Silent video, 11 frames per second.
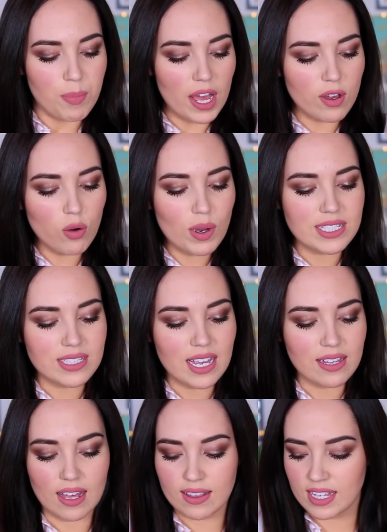But I always
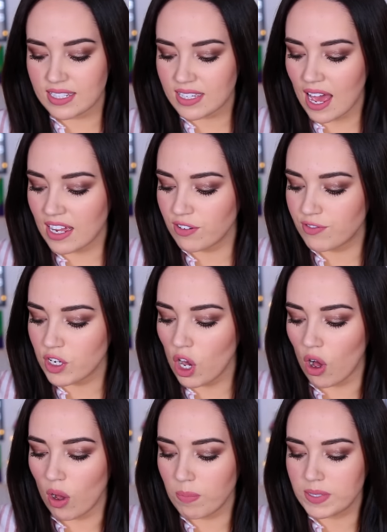think that these kind of
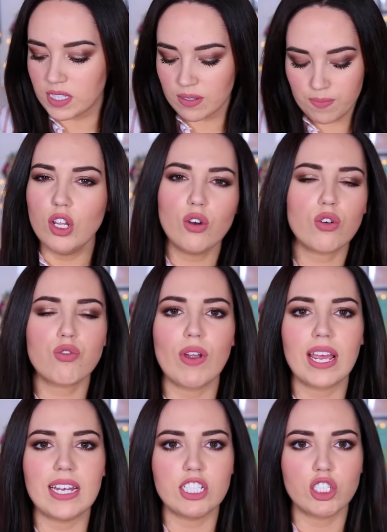tops look
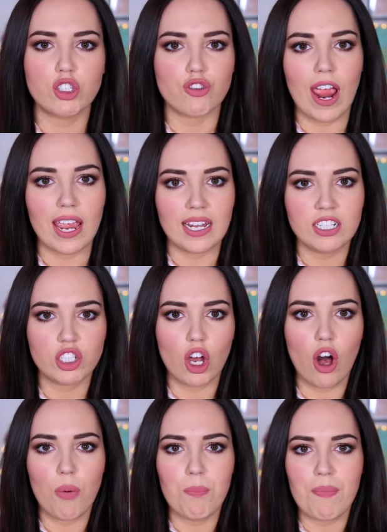really strange
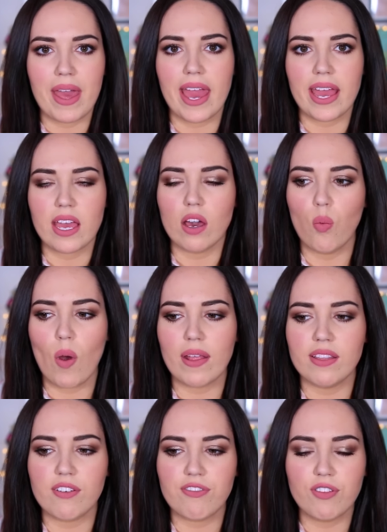on me
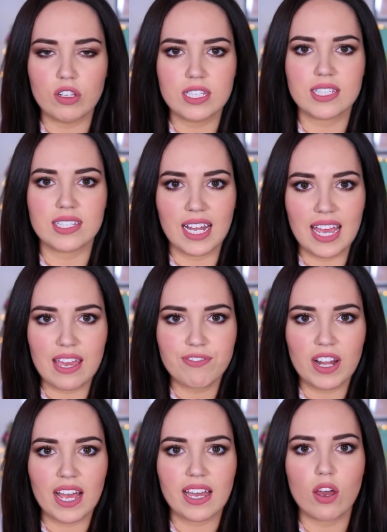when they're full
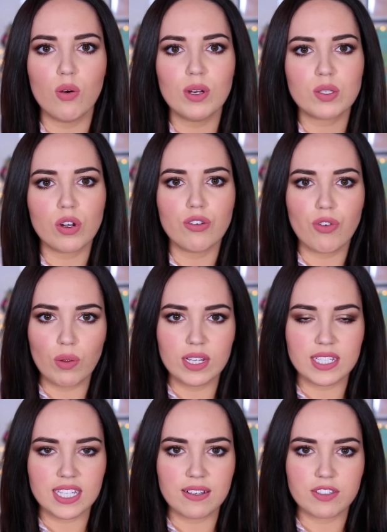sleeved. Like, I always want to roll the
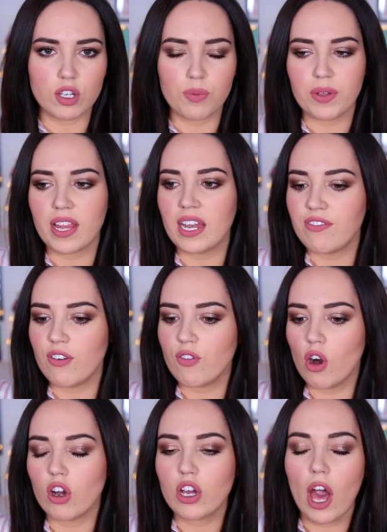sleeves up, but then if you've
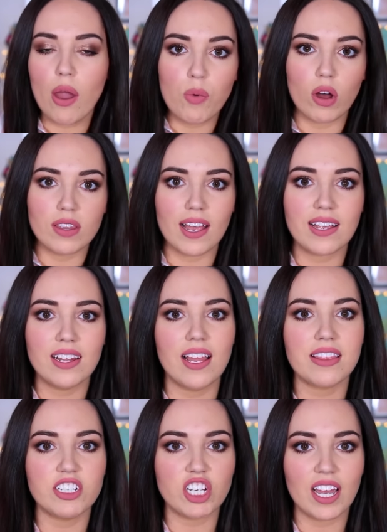got a coat on, like a
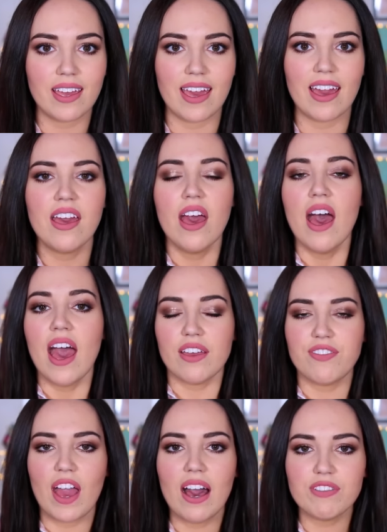leather jacket,
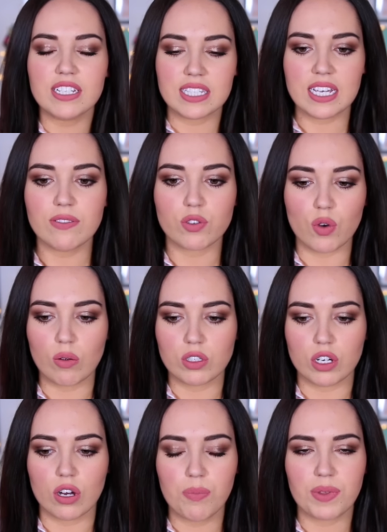if you have your sleeves rolled
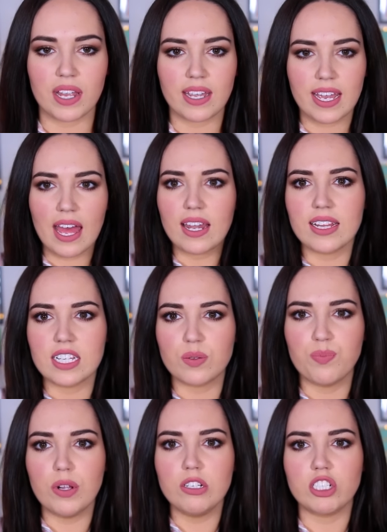up, then you get like this
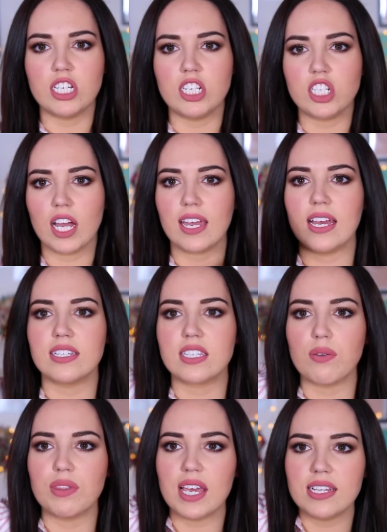bulge in your jacket.
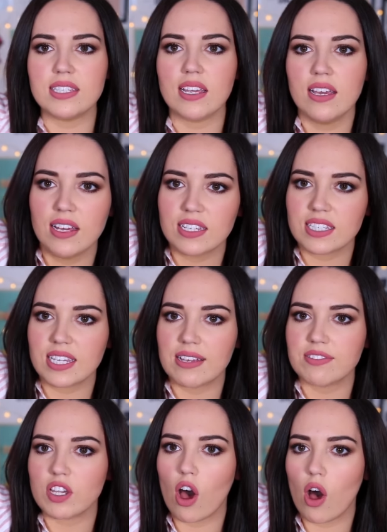So these
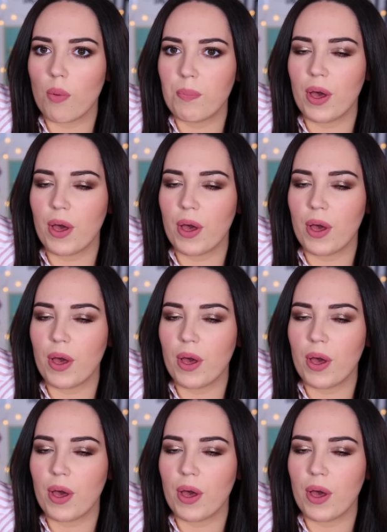sleeves are